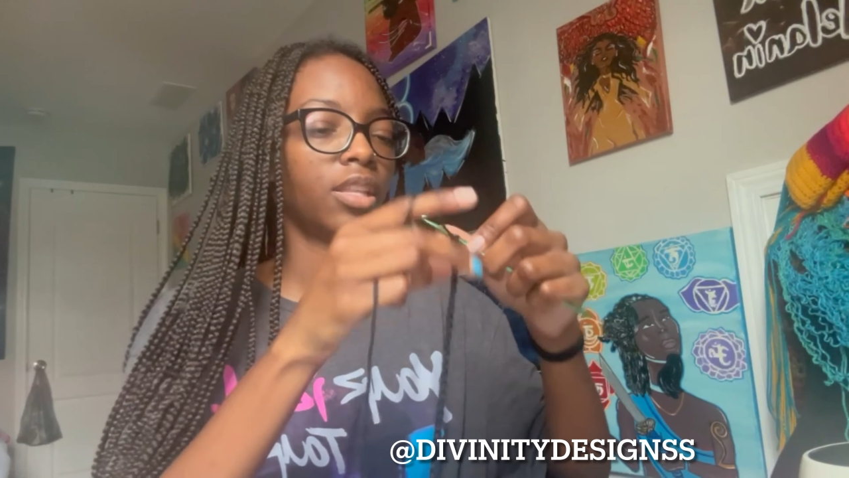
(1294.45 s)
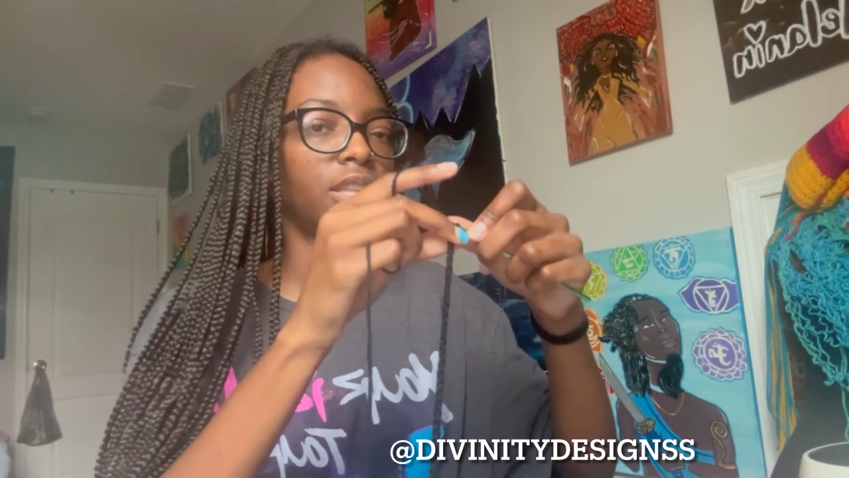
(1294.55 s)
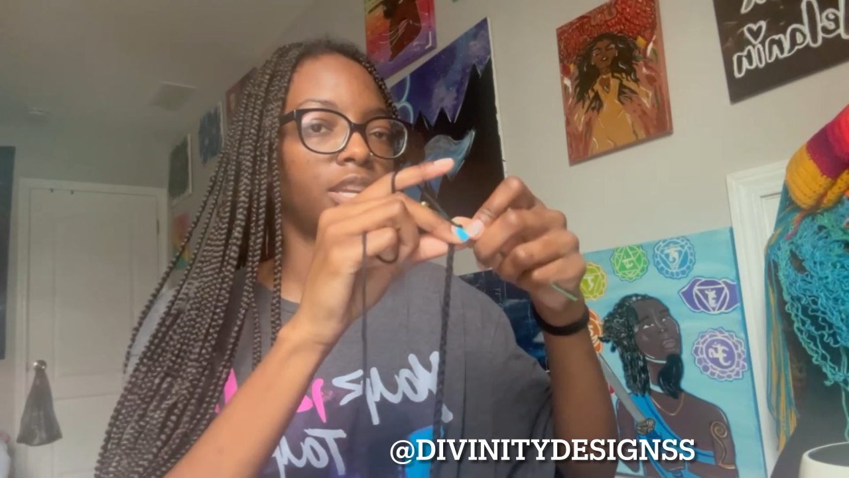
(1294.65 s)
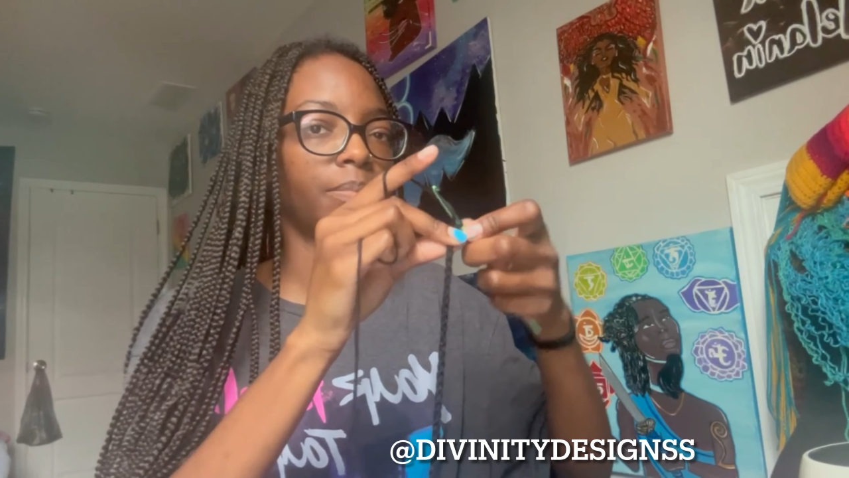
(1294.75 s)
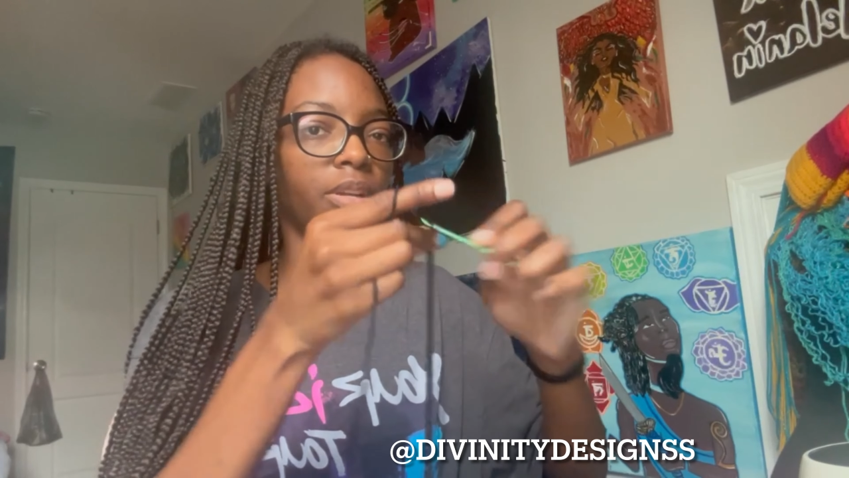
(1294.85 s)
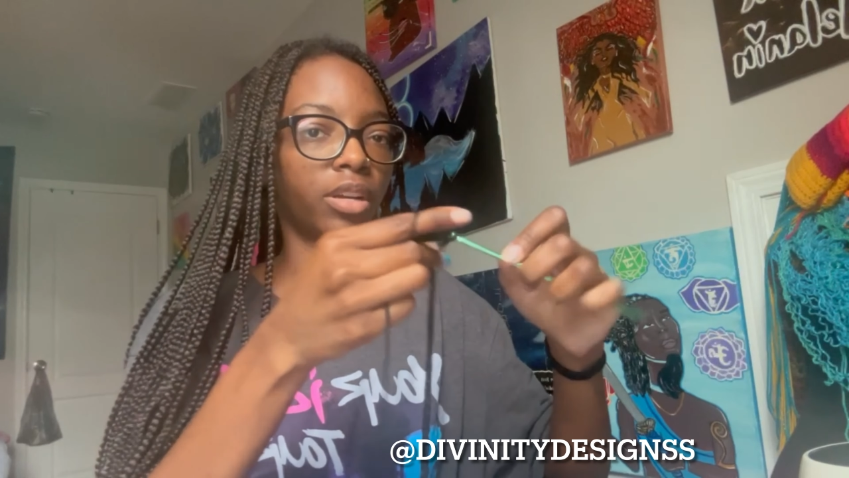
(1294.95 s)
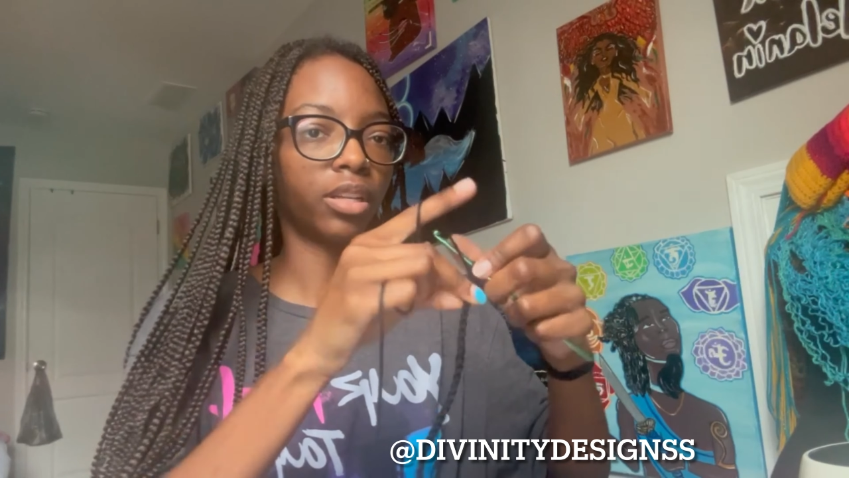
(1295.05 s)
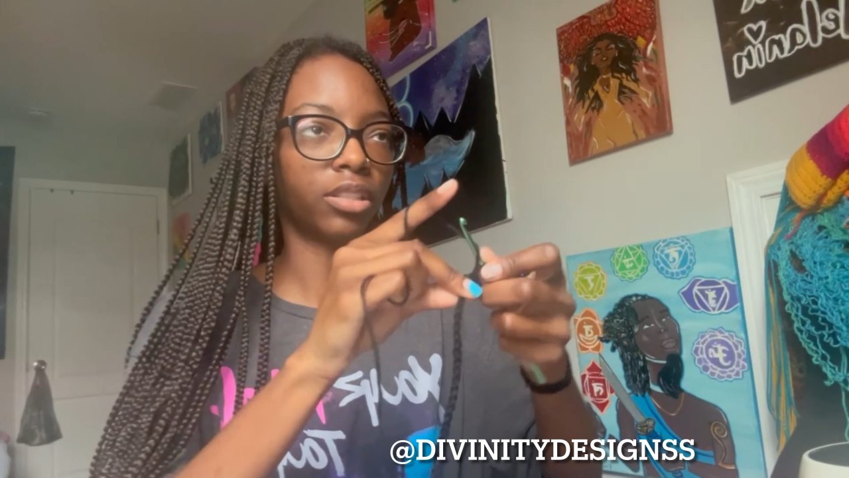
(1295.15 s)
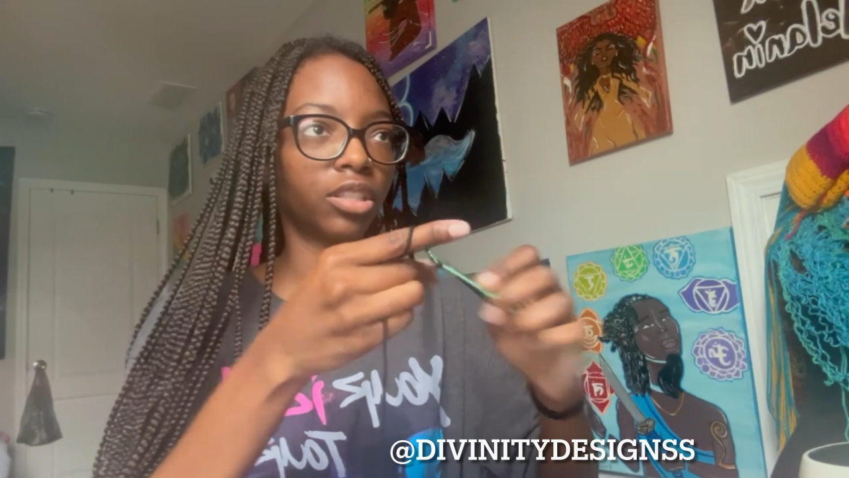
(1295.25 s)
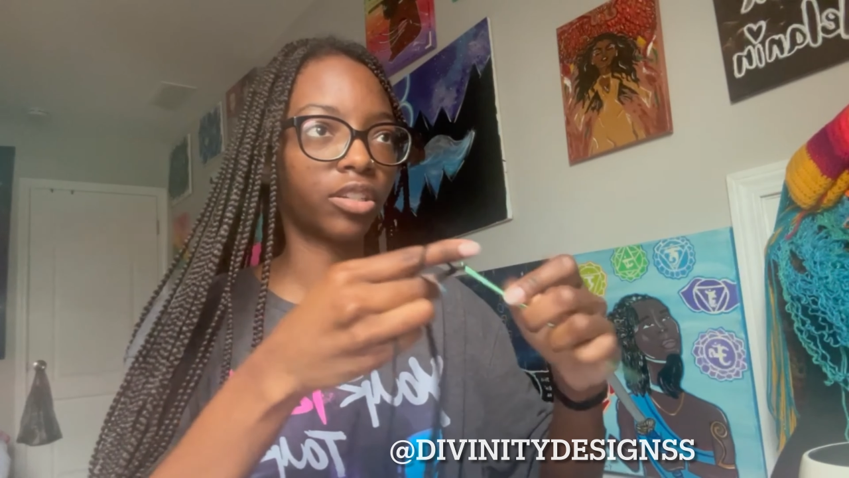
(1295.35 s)
DM me on
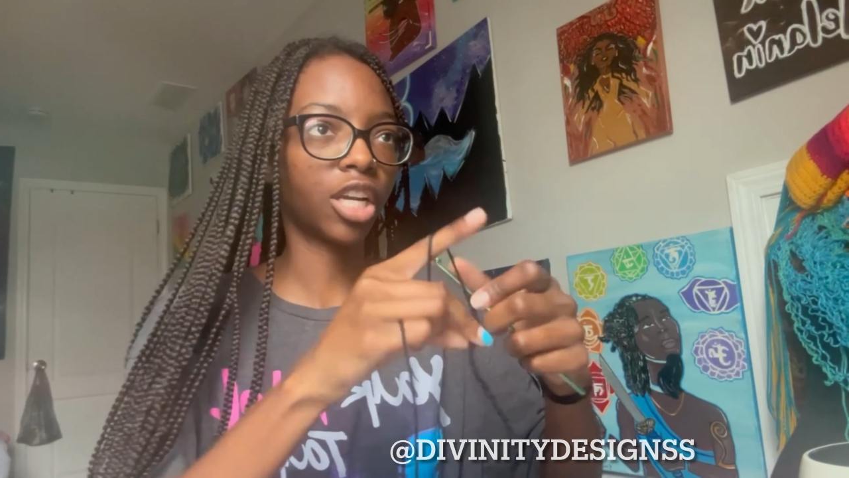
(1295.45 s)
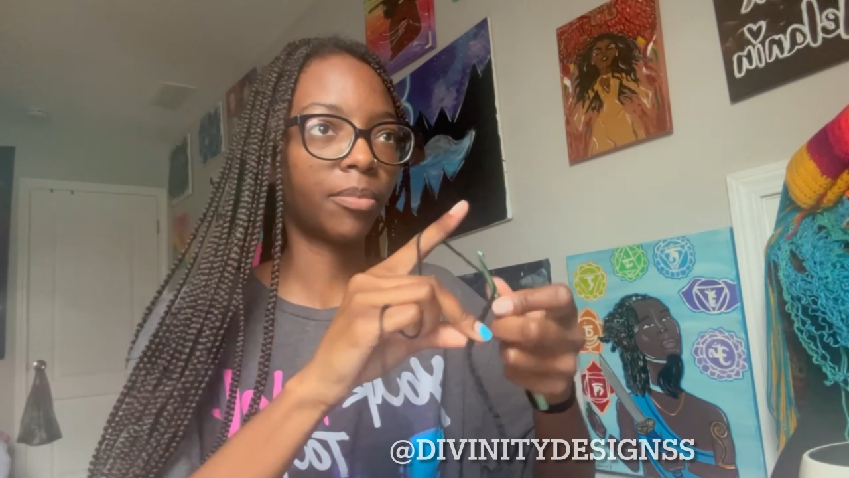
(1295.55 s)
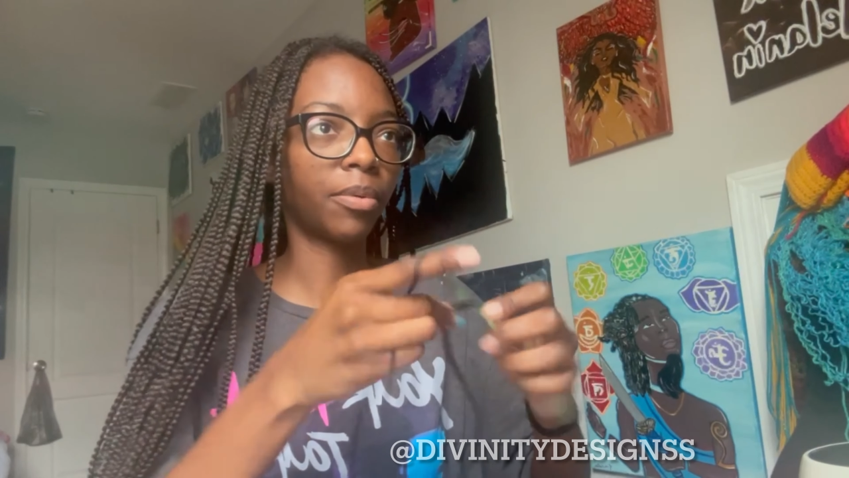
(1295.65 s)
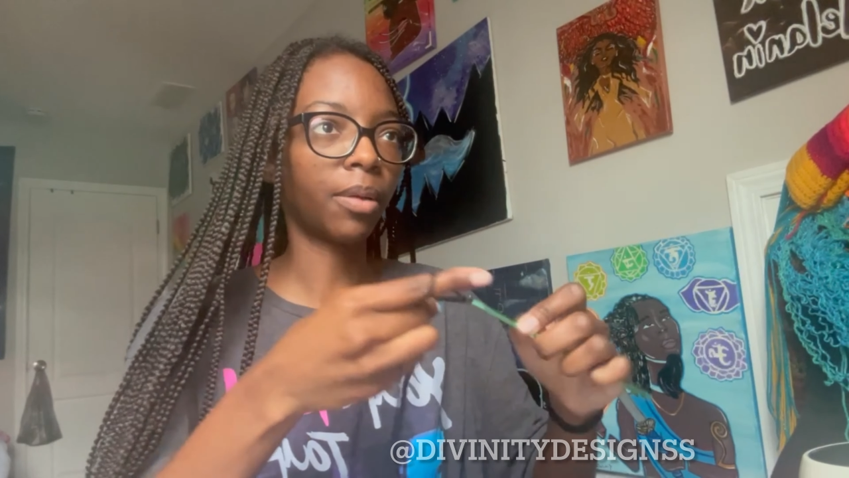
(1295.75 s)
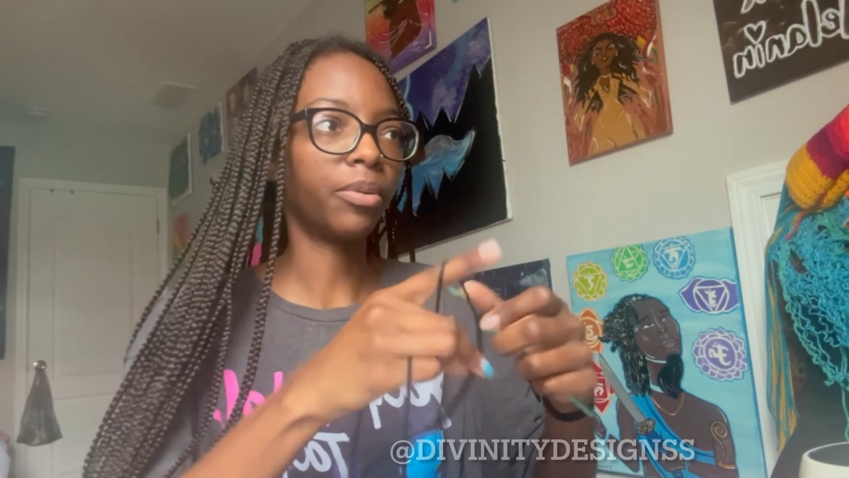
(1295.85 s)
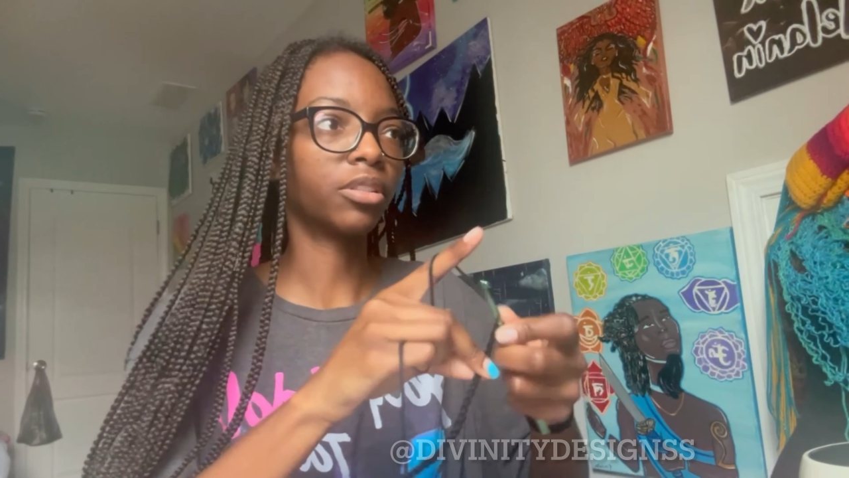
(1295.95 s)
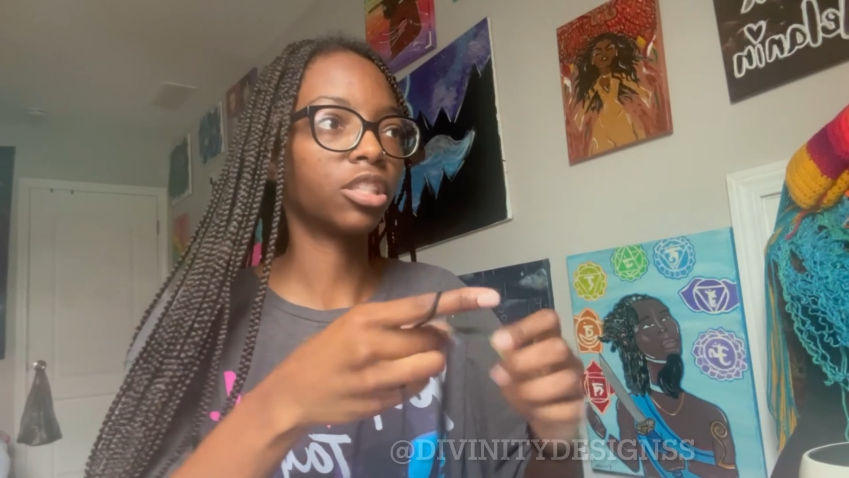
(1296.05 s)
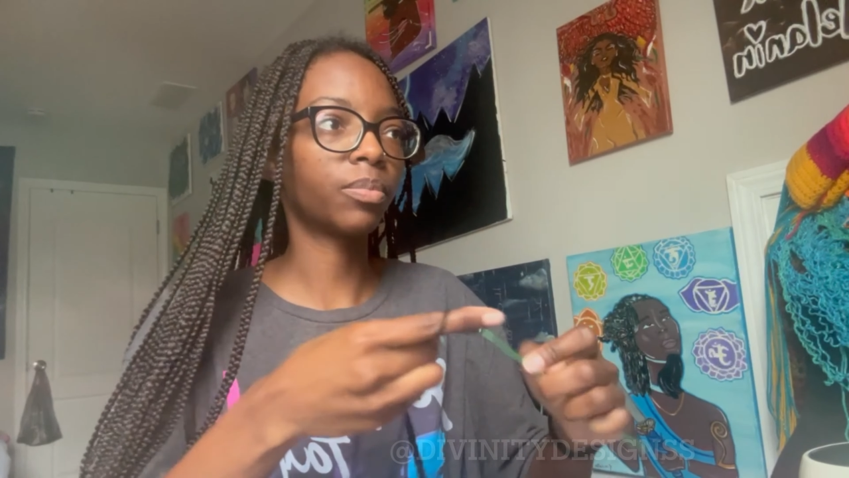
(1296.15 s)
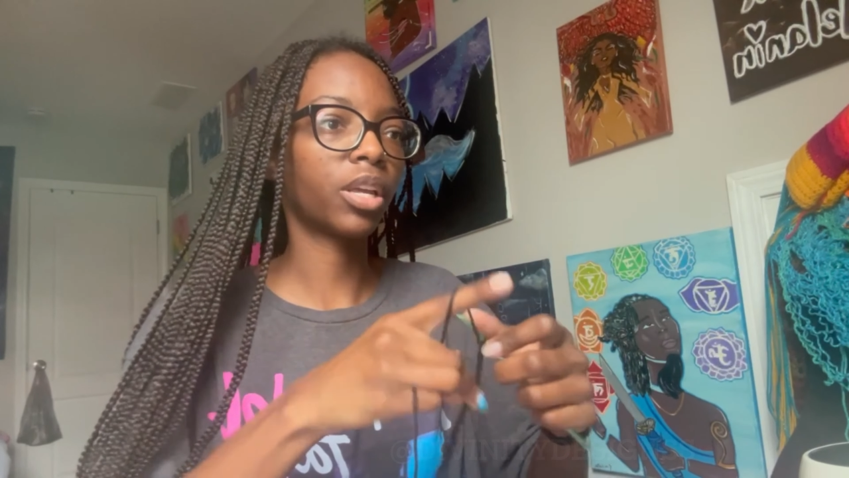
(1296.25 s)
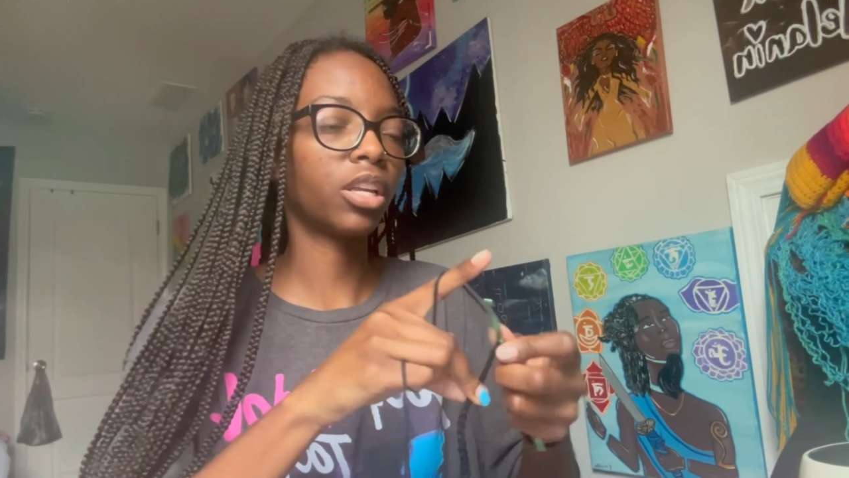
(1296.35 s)
Instagram on my
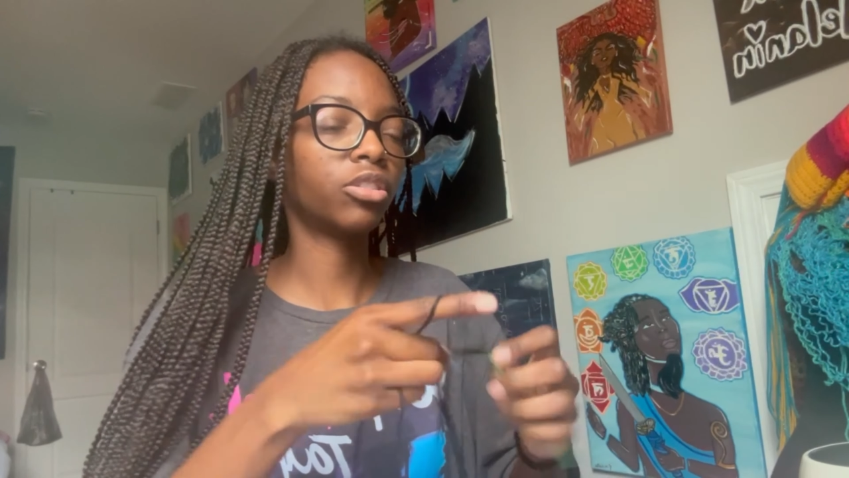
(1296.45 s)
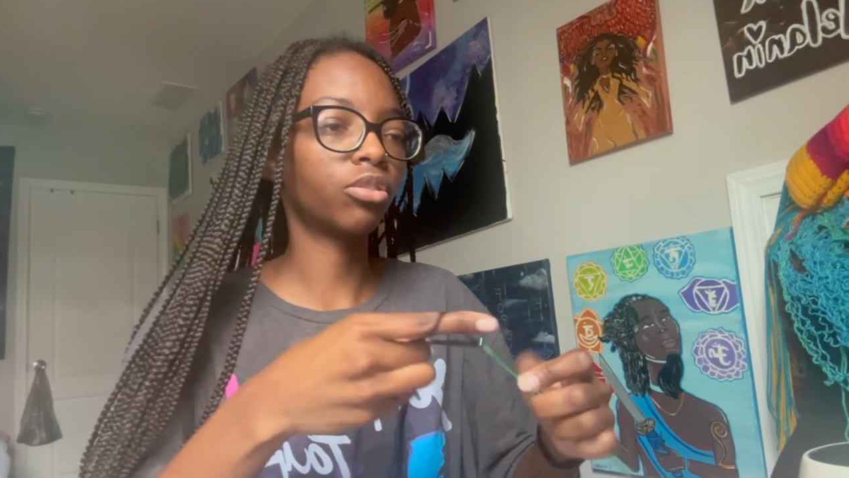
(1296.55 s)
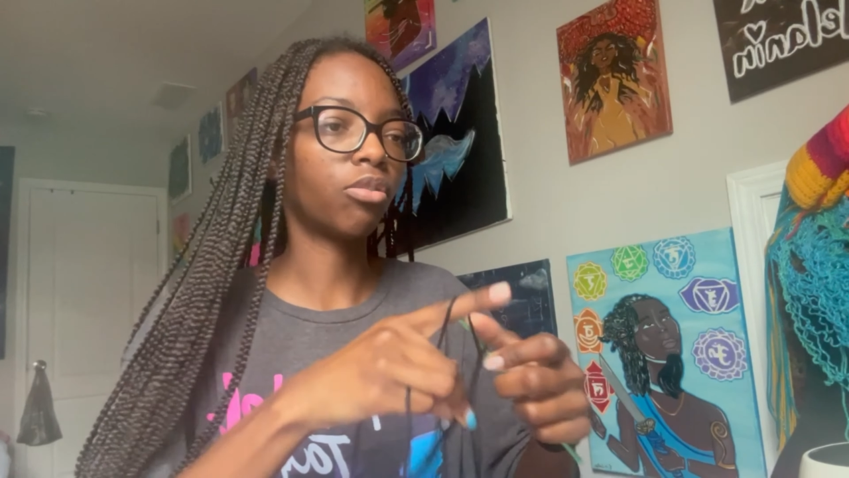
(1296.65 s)
business page,